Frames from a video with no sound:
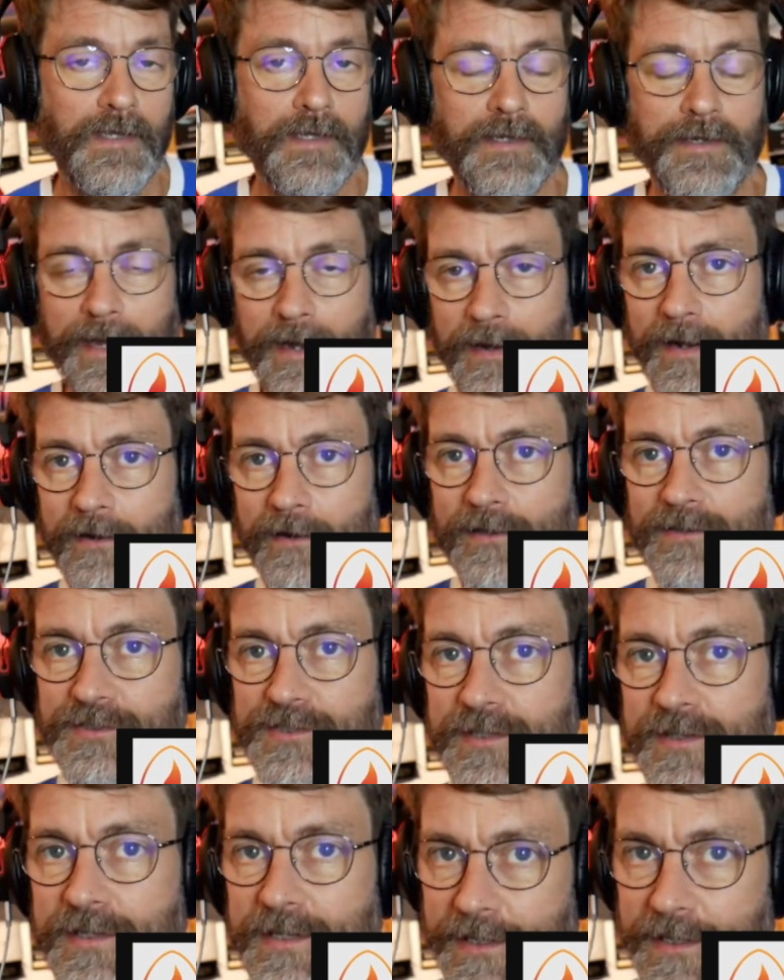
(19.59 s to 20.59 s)
Now, Heron's
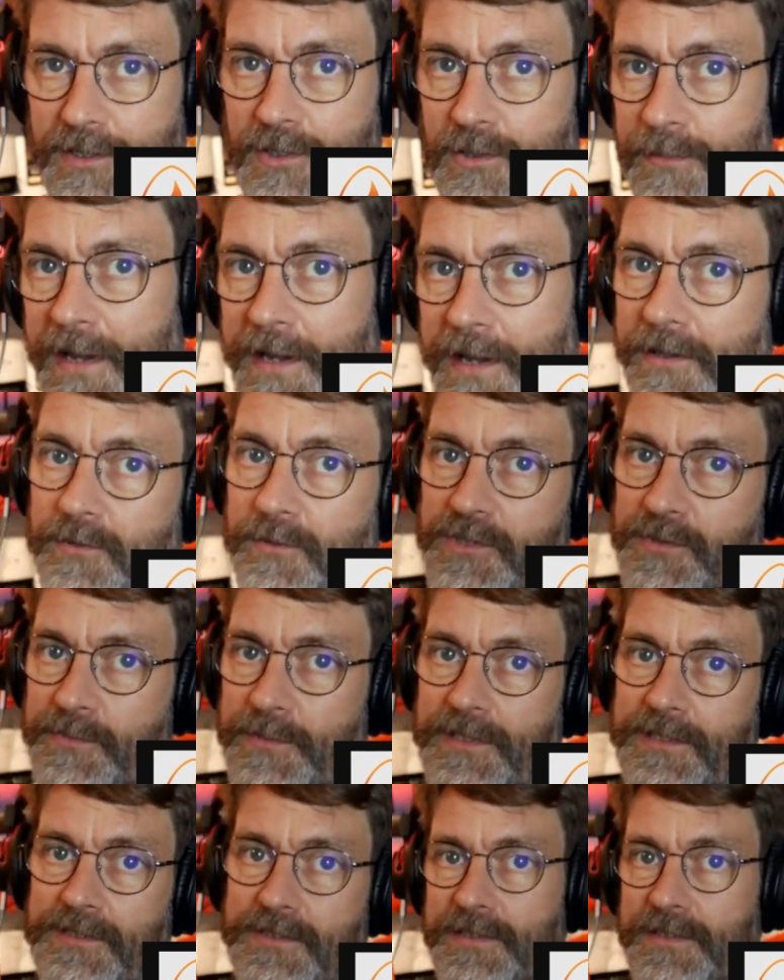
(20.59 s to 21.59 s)
in the incubator, which
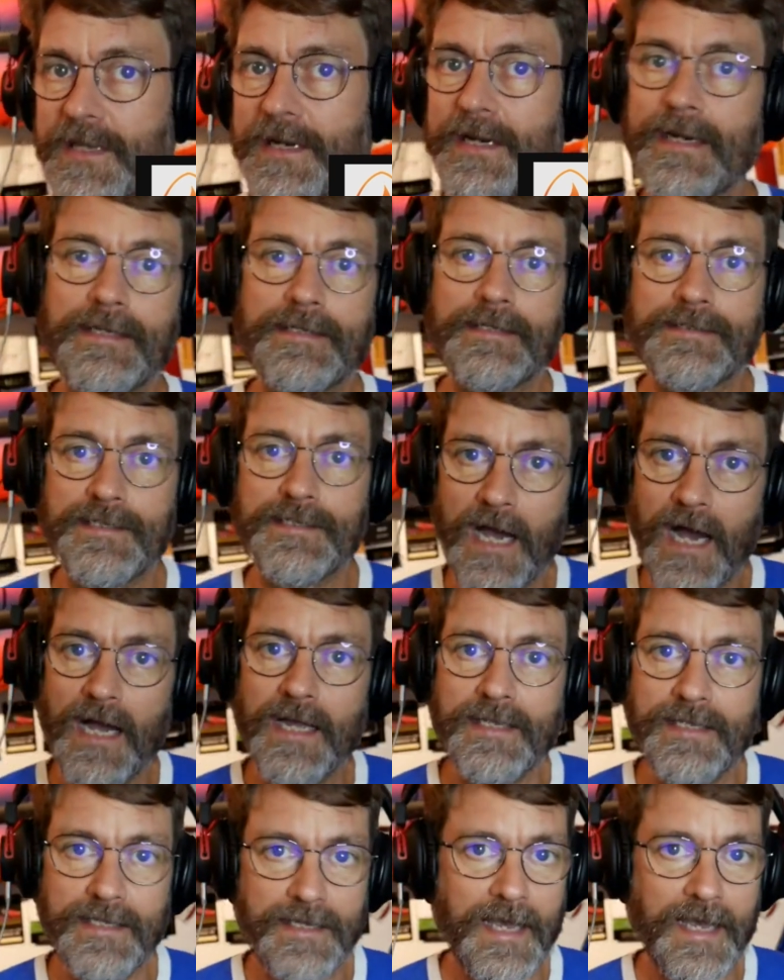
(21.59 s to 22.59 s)
means that it's not
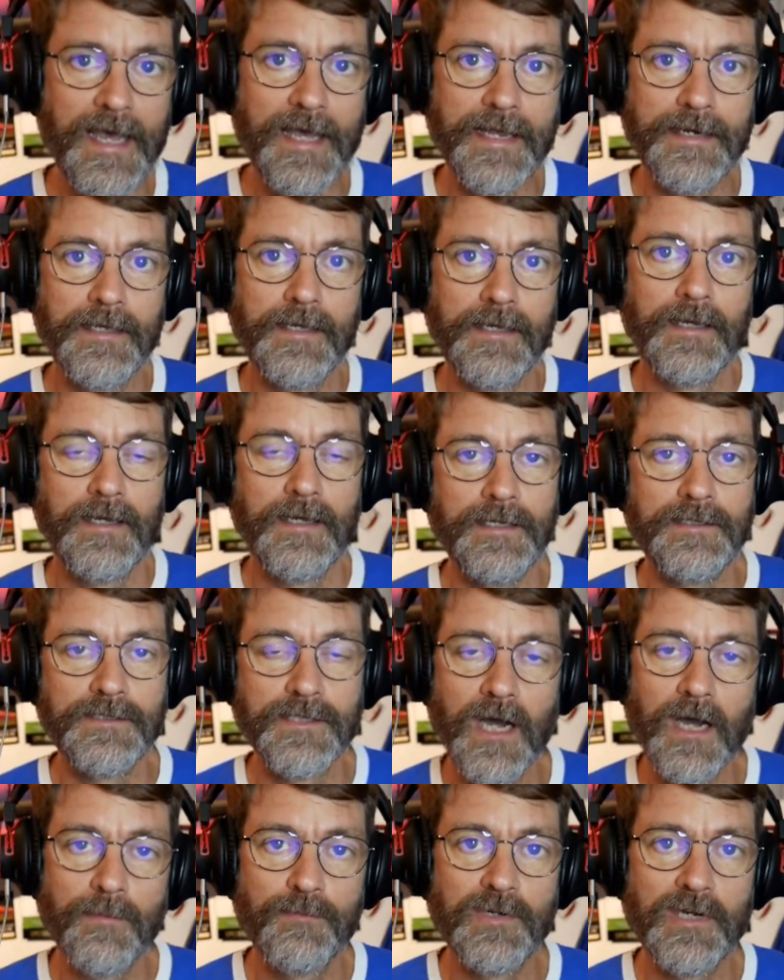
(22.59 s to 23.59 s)
yet a
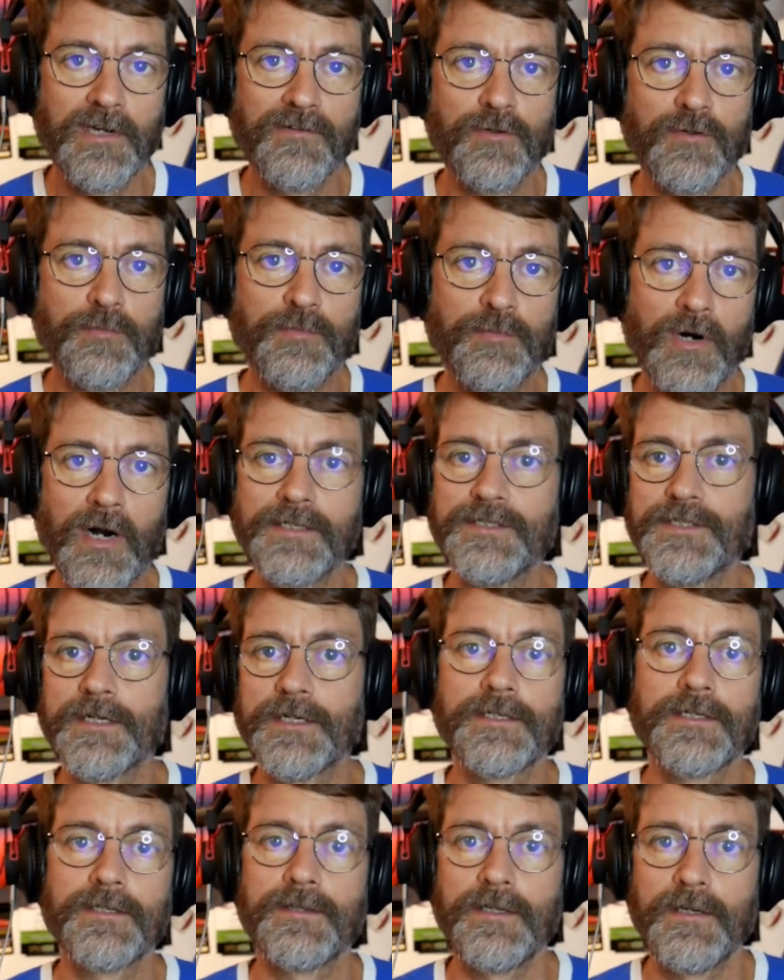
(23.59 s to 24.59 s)
top level
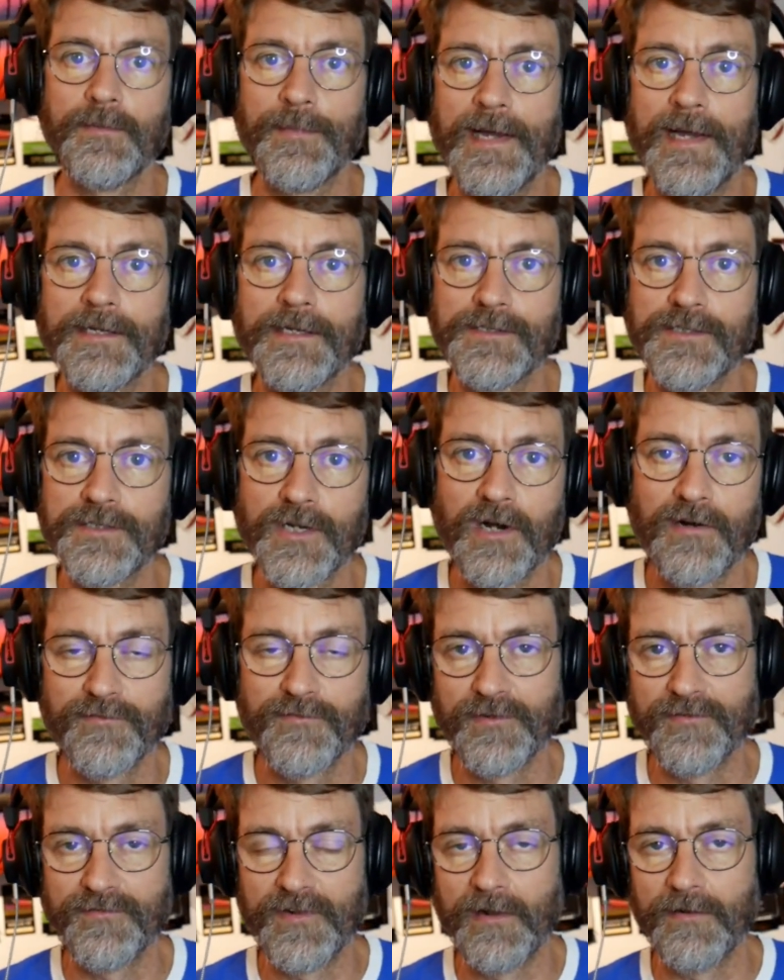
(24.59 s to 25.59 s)
project at the Apache
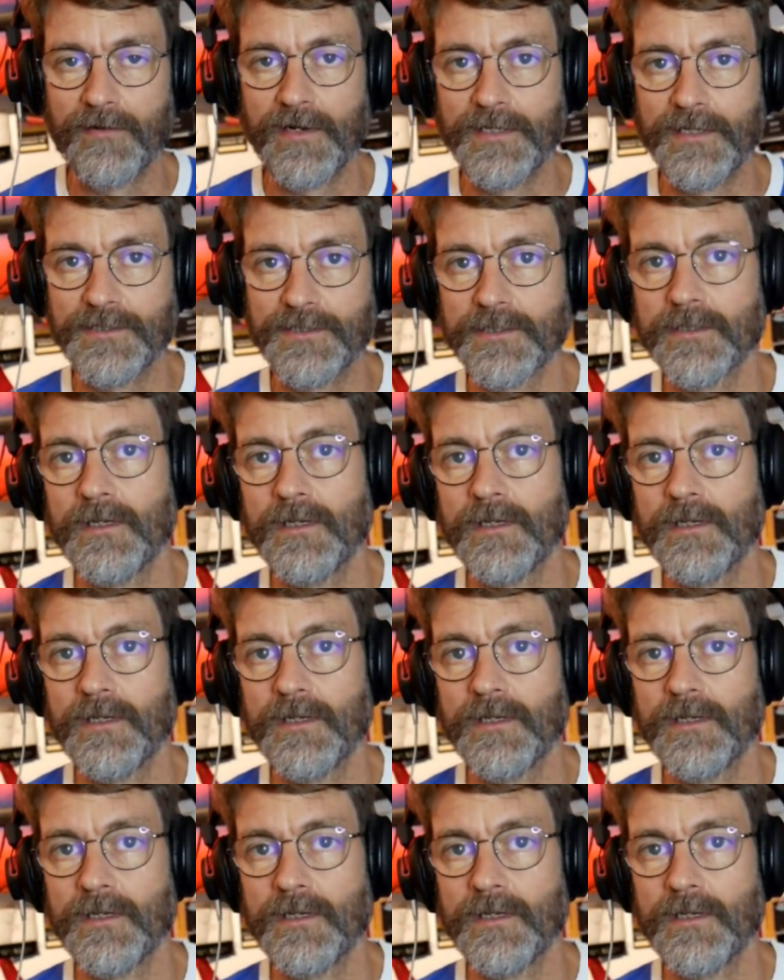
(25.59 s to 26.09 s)
Software Foundation.